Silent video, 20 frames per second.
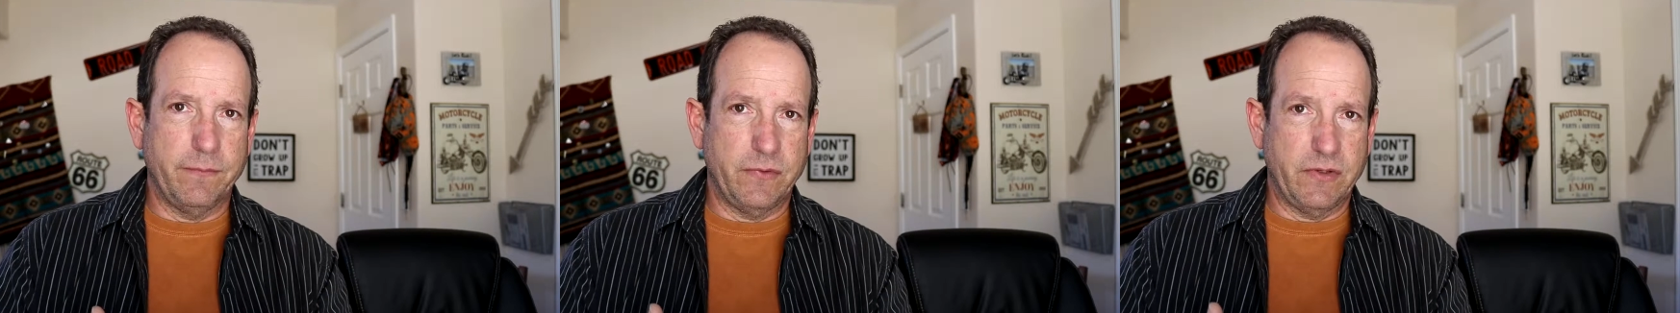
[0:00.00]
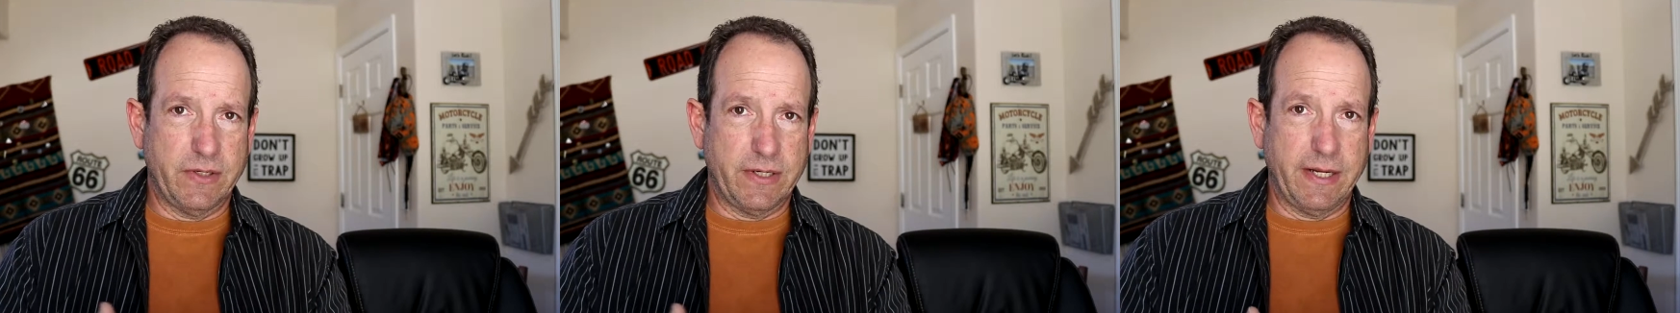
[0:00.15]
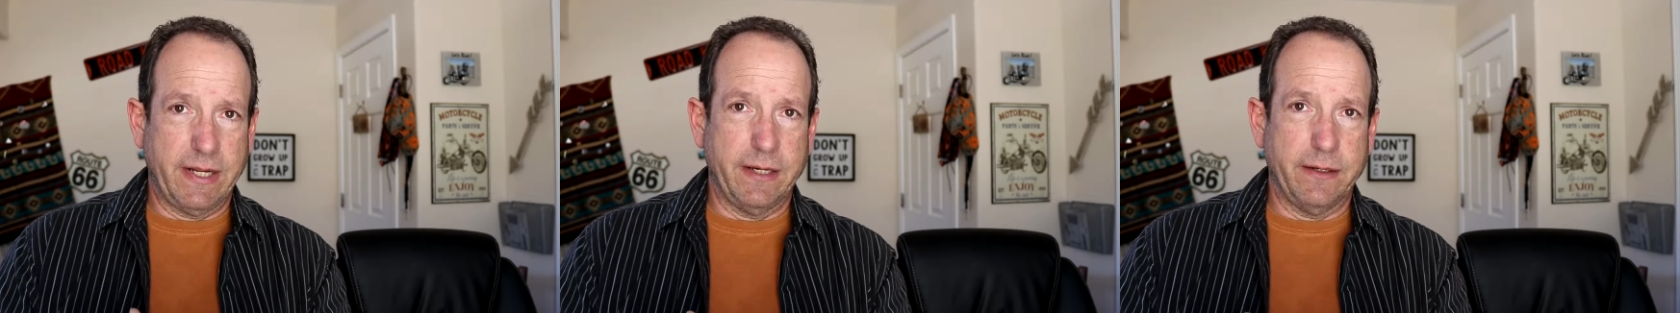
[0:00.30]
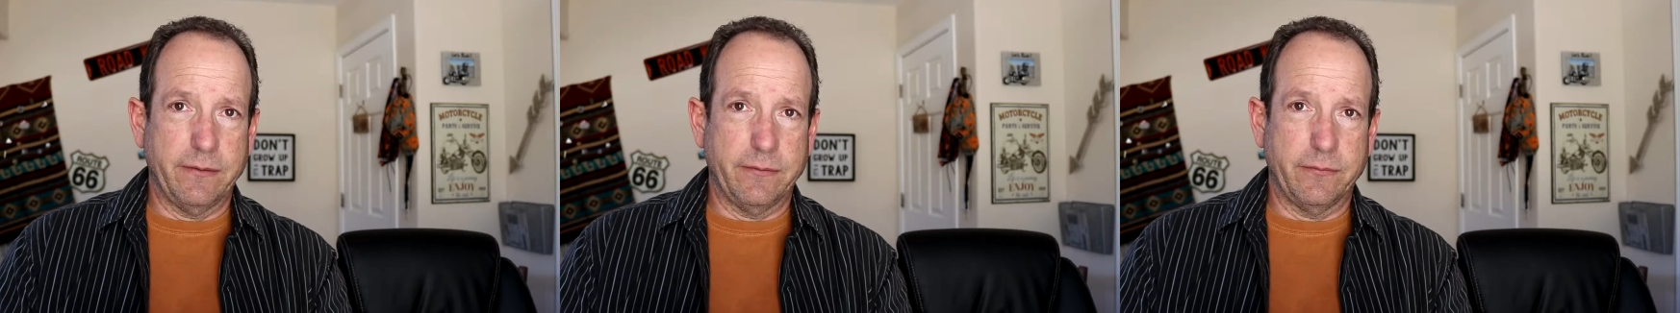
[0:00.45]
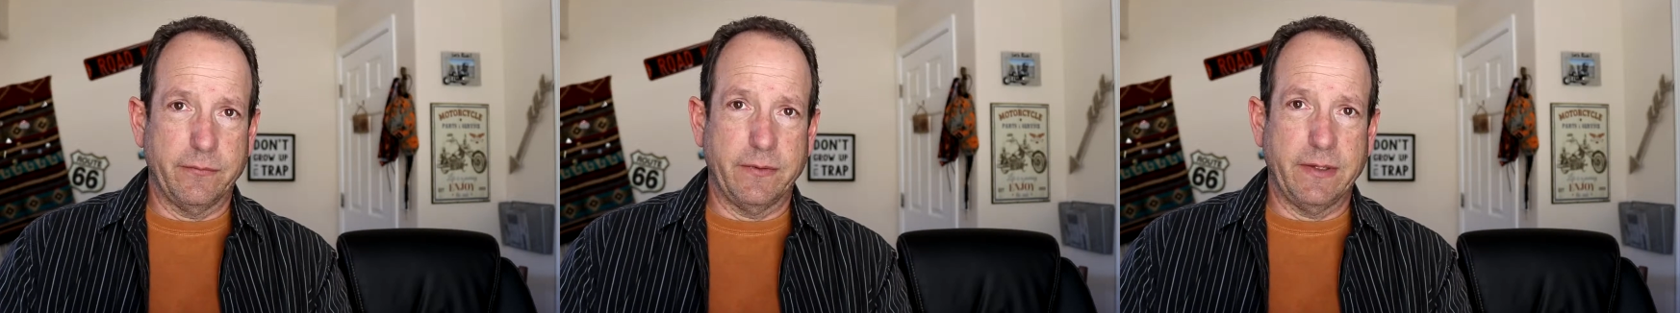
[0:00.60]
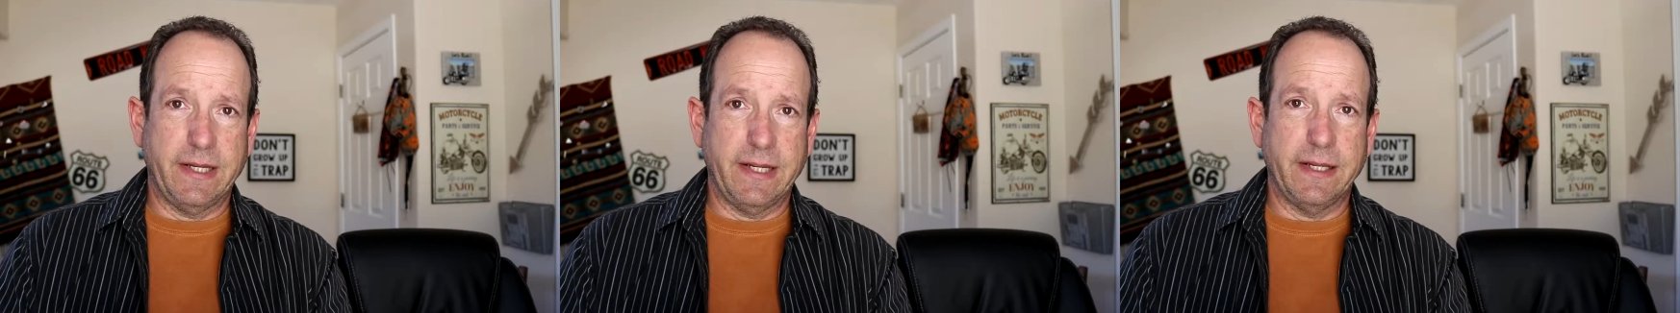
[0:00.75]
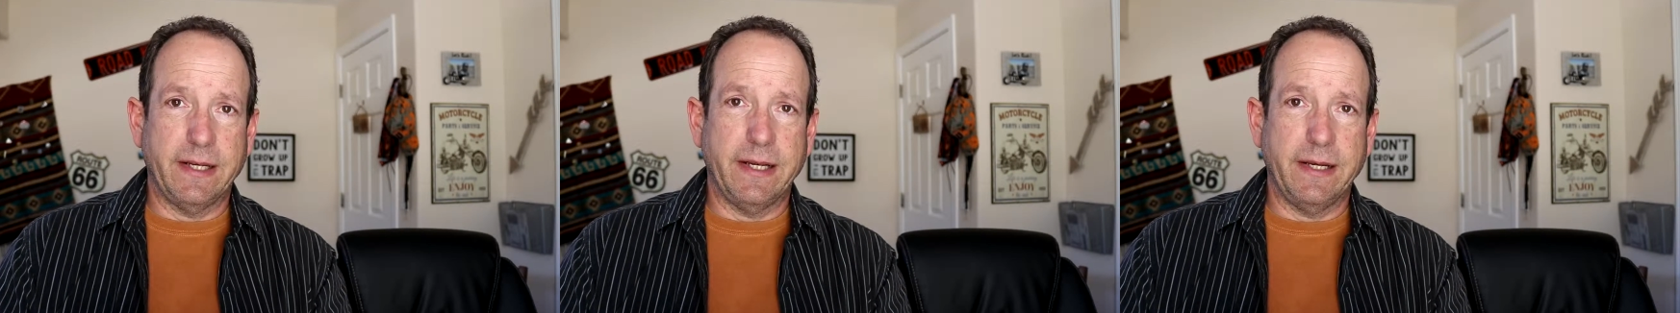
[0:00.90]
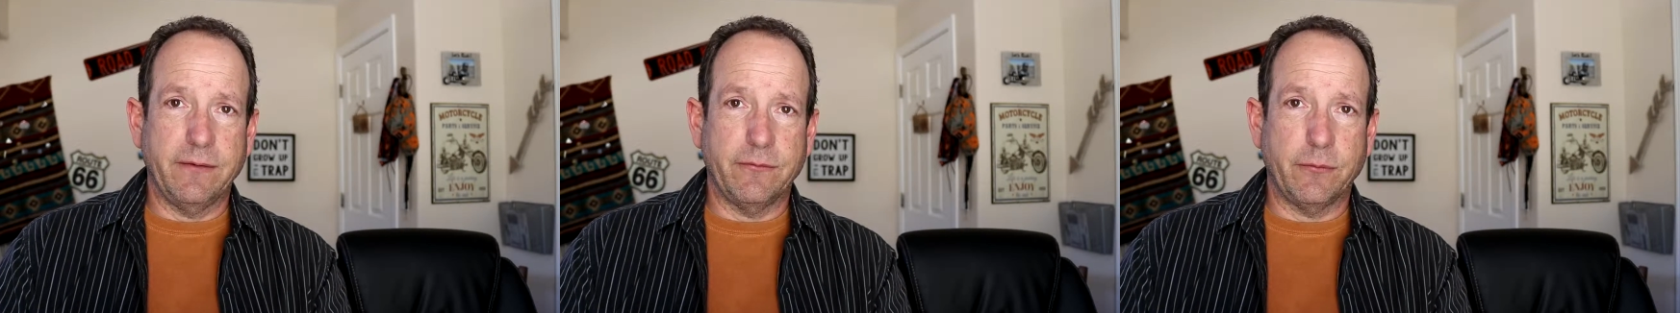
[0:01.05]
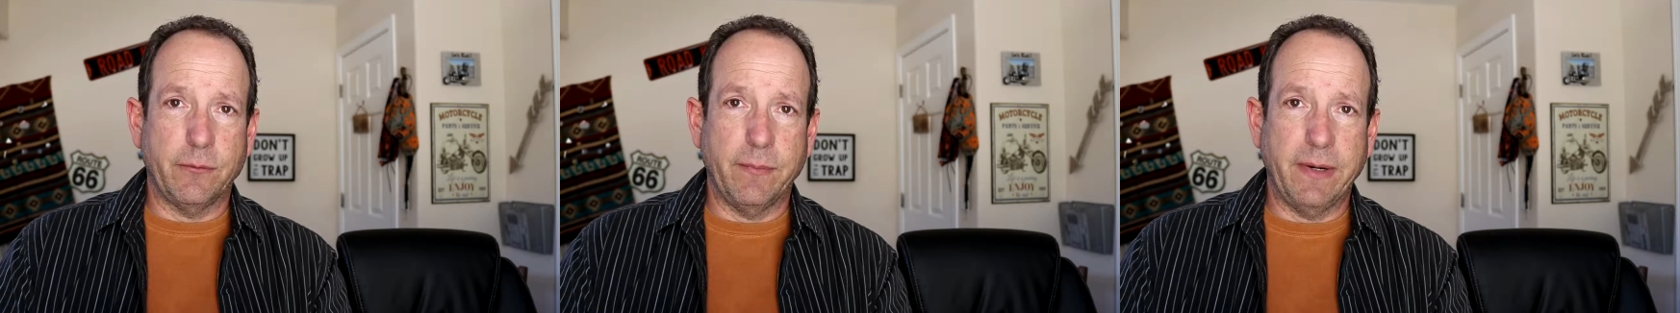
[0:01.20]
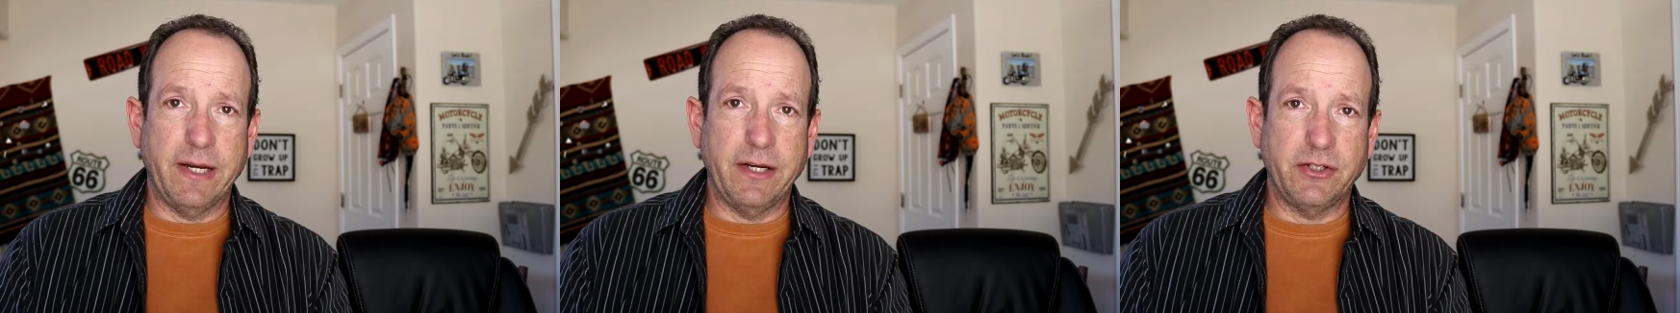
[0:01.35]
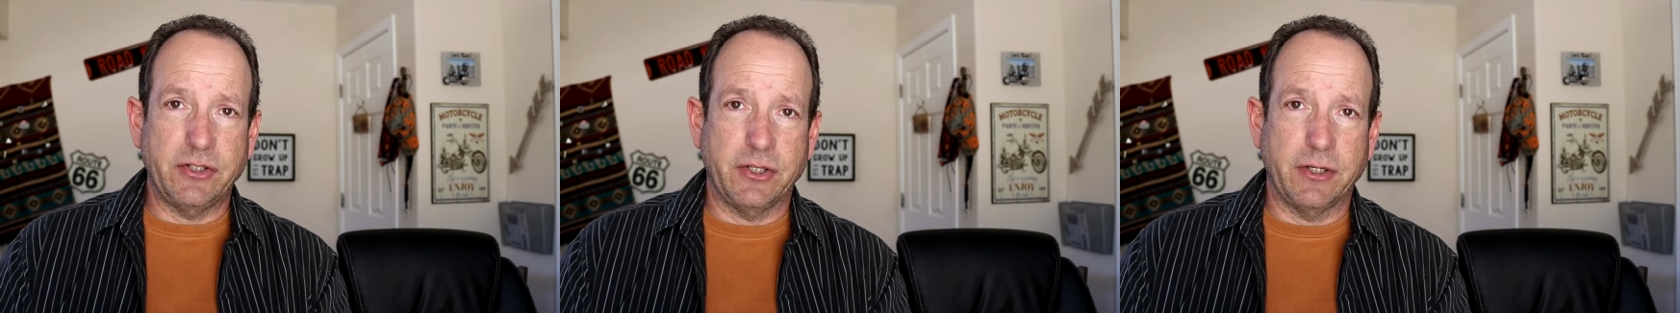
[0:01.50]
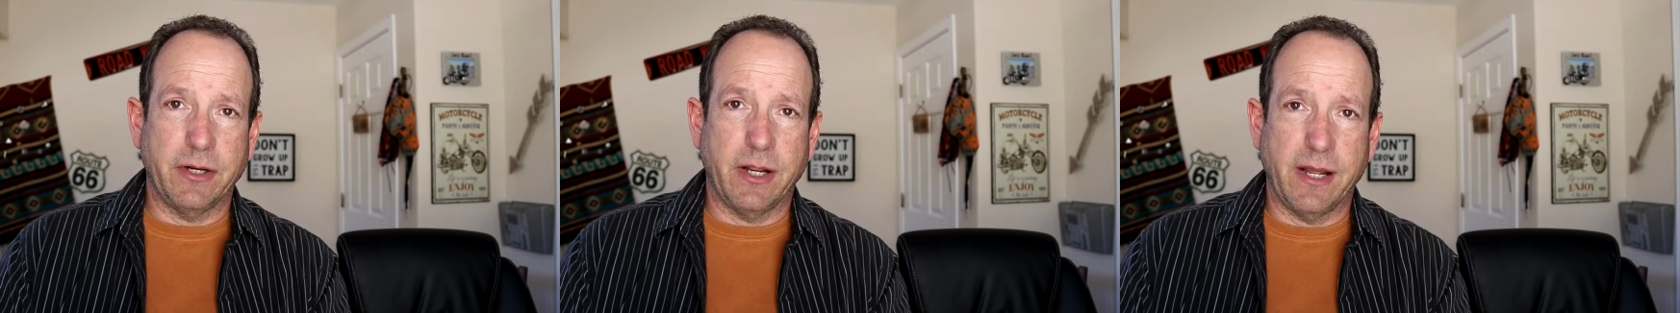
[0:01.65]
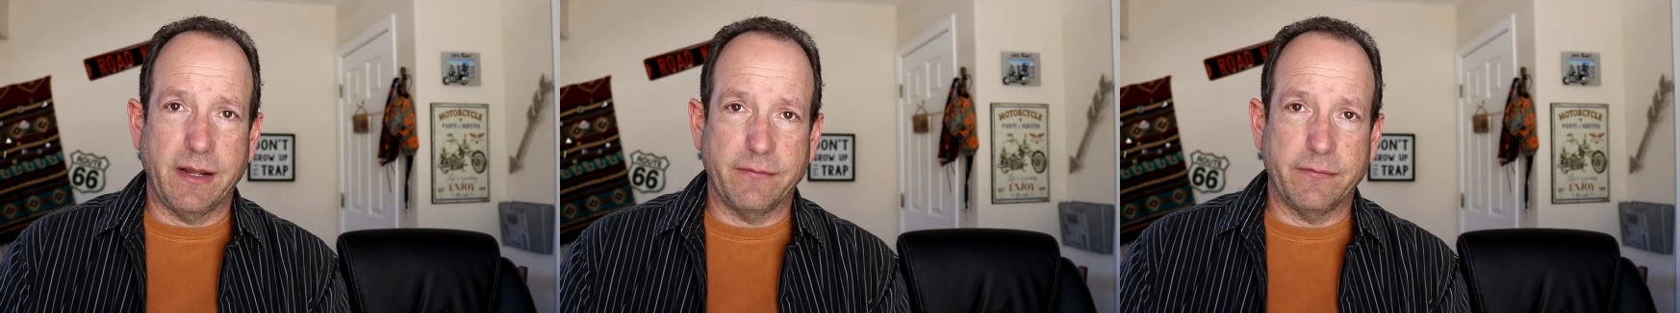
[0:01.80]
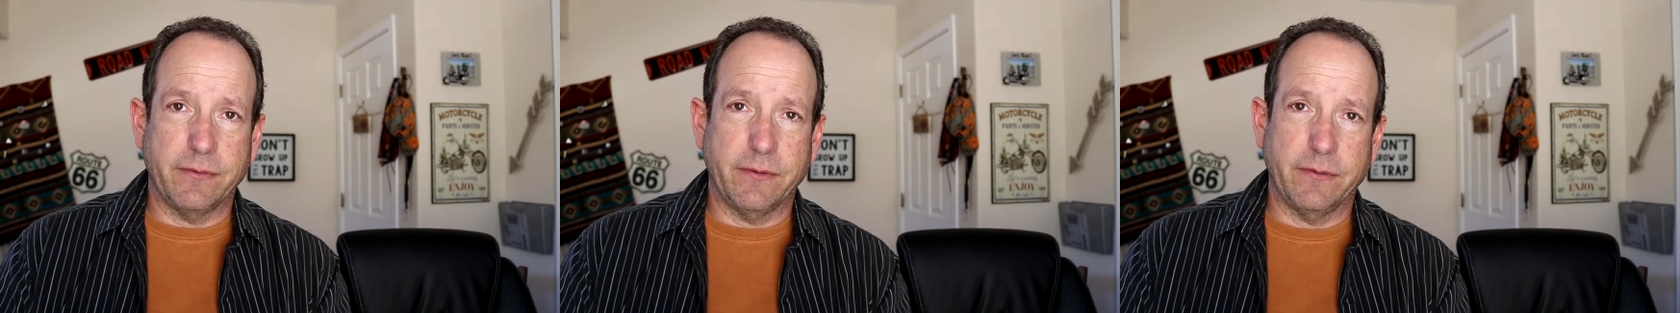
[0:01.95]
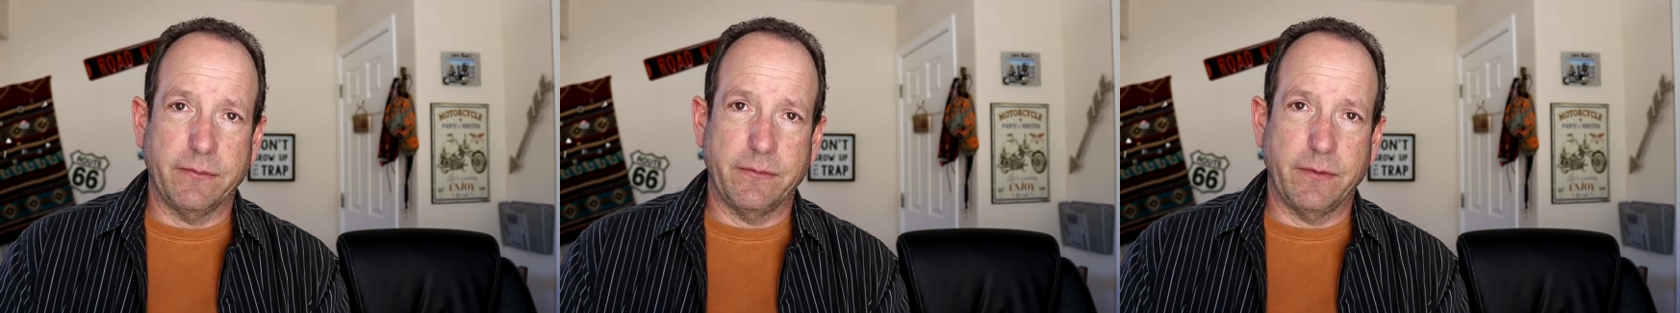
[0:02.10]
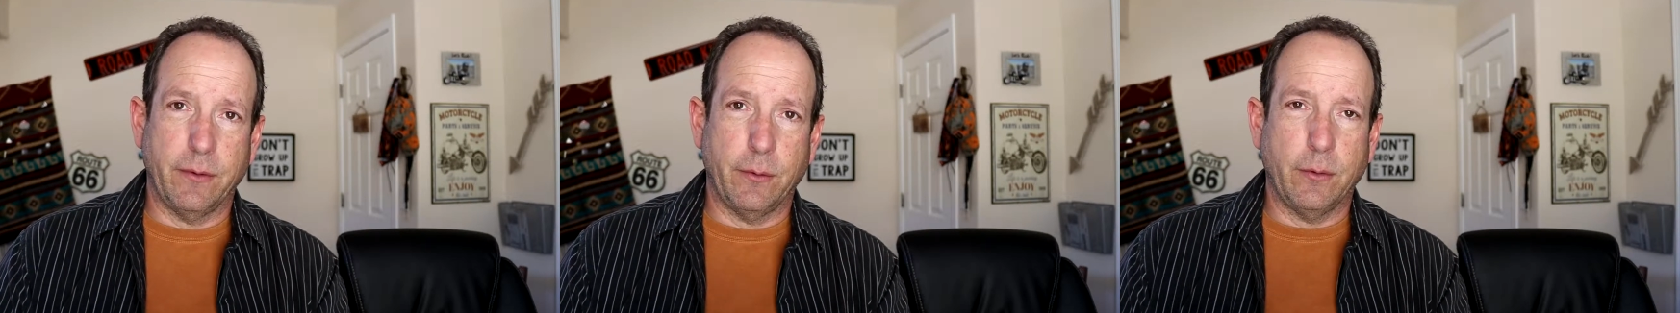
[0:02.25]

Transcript: to kind of get information off of,